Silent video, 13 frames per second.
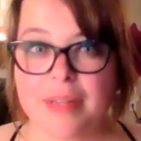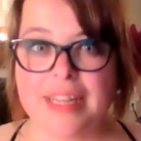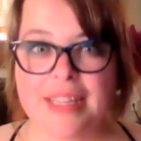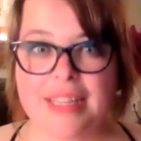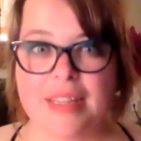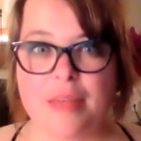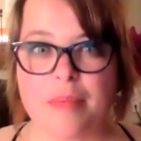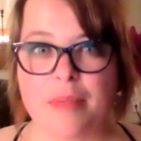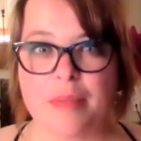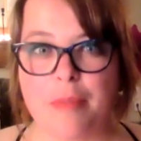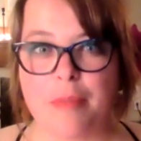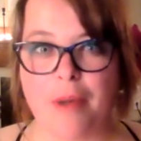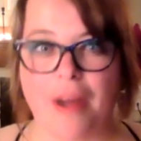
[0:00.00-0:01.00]
I think
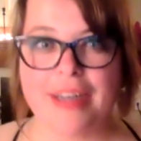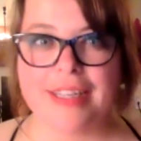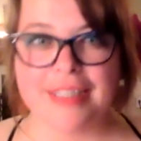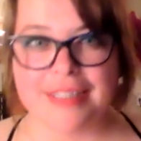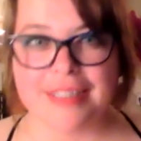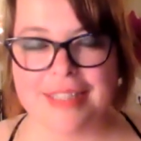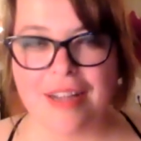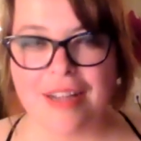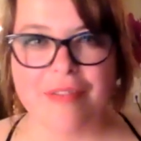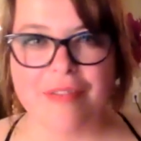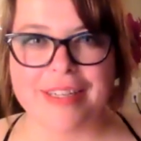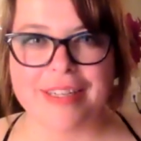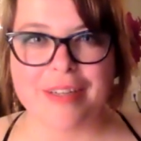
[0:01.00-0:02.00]
the body itself,
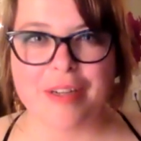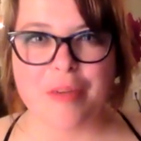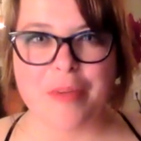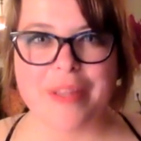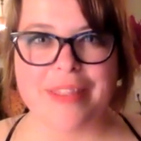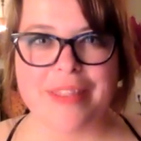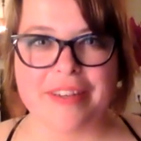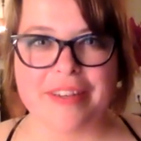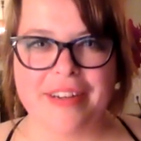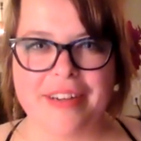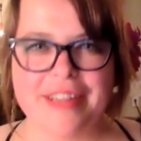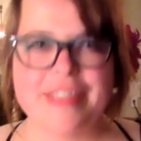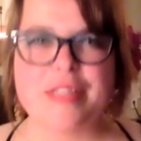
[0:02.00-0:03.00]
like, can we
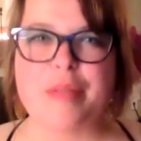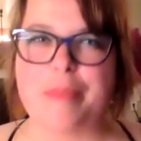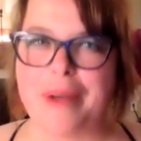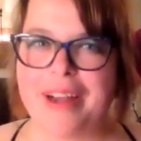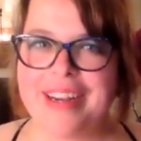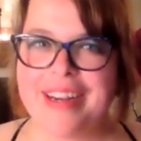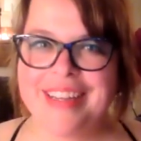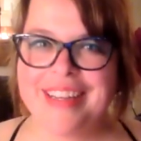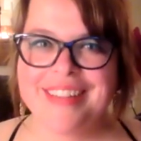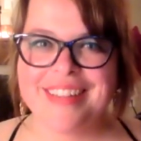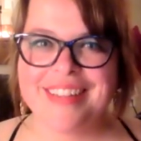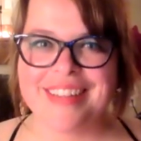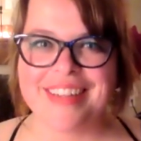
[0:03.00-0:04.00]
theorize the body?
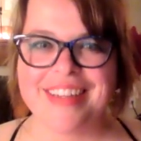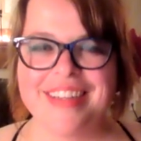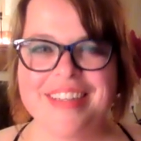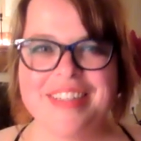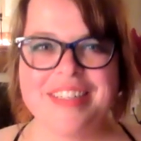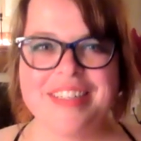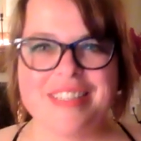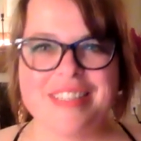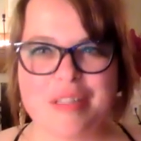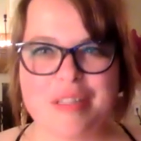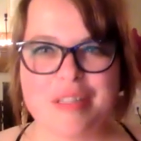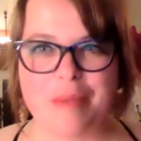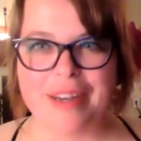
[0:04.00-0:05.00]
Like,
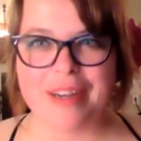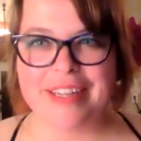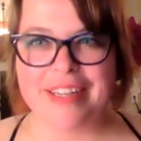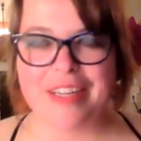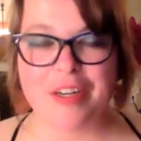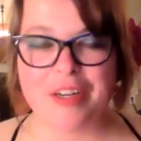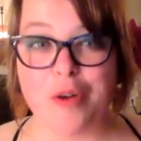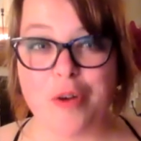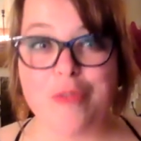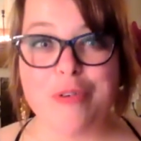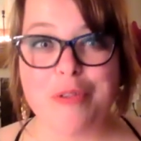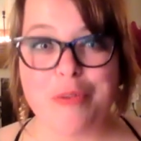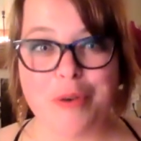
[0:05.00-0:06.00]
isn't the body gonna
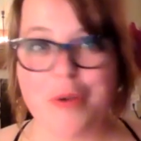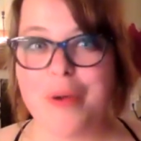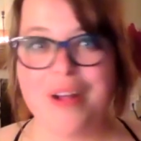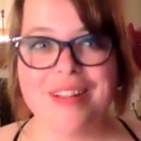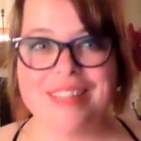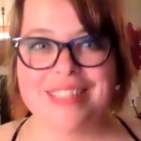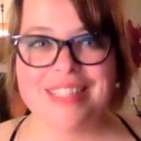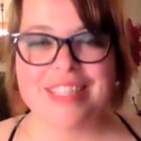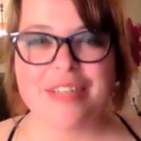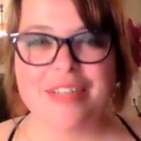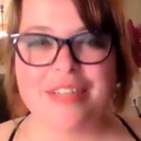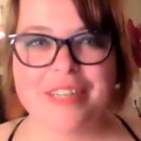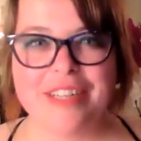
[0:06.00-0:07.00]
overthrow all this
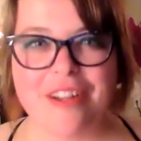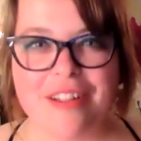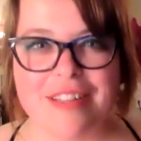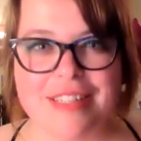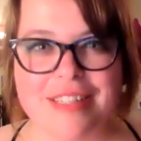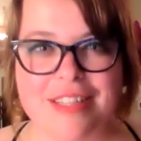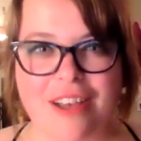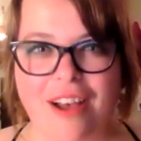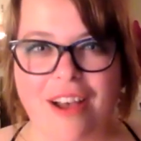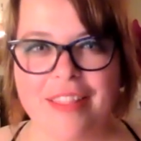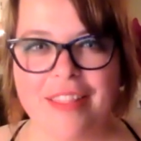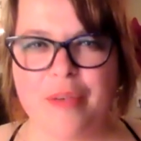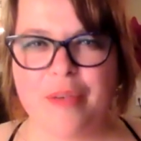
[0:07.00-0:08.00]
theory, all this
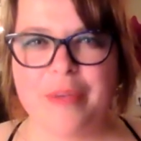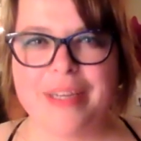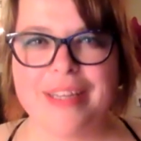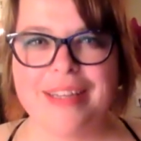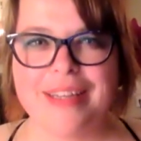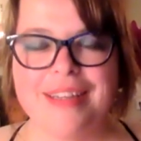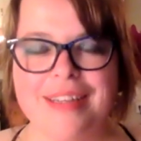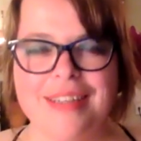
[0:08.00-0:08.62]
thought that we